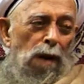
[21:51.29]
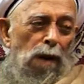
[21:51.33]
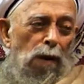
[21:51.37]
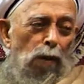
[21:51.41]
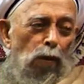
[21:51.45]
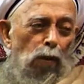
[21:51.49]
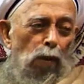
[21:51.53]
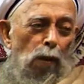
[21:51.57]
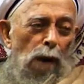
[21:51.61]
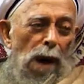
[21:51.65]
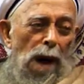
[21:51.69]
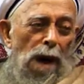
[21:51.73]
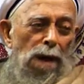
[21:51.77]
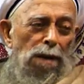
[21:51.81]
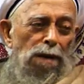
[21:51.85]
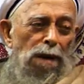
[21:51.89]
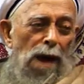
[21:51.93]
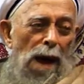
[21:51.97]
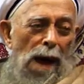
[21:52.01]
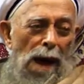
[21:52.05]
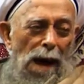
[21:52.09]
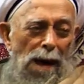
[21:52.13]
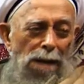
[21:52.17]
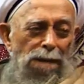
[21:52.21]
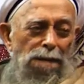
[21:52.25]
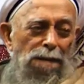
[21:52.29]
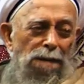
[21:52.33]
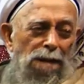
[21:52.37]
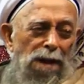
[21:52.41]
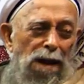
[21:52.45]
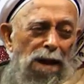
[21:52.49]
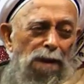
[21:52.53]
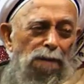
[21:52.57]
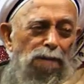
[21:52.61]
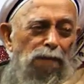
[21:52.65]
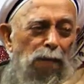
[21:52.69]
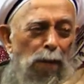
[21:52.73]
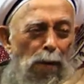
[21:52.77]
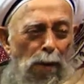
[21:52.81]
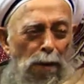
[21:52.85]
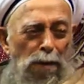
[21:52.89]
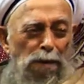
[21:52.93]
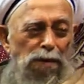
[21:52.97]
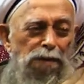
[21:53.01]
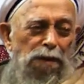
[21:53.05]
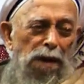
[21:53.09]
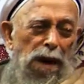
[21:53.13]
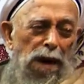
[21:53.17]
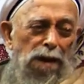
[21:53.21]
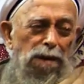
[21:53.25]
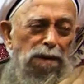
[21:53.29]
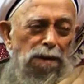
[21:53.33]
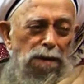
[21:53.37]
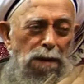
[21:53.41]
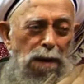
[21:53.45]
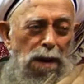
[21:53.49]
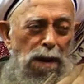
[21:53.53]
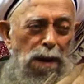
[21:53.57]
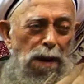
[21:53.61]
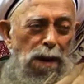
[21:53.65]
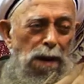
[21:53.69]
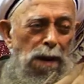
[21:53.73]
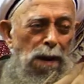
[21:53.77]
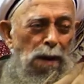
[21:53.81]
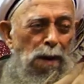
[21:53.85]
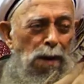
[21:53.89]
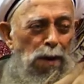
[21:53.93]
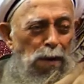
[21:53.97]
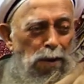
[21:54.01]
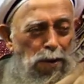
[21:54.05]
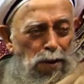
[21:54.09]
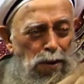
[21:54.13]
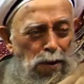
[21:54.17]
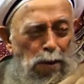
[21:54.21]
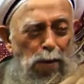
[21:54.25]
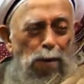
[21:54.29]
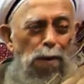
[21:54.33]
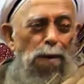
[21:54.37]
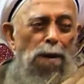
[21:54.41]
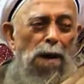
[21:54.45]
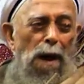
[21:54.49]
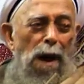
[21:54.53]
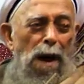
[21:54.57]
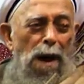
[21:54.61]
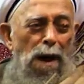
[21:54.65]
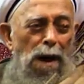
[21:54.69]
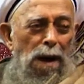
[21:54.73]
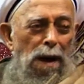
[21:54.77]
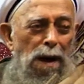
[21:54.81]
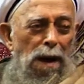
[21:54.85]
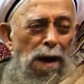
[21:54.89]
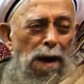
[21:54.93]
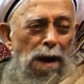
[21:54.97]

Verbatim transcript: one hundred fourteen surah,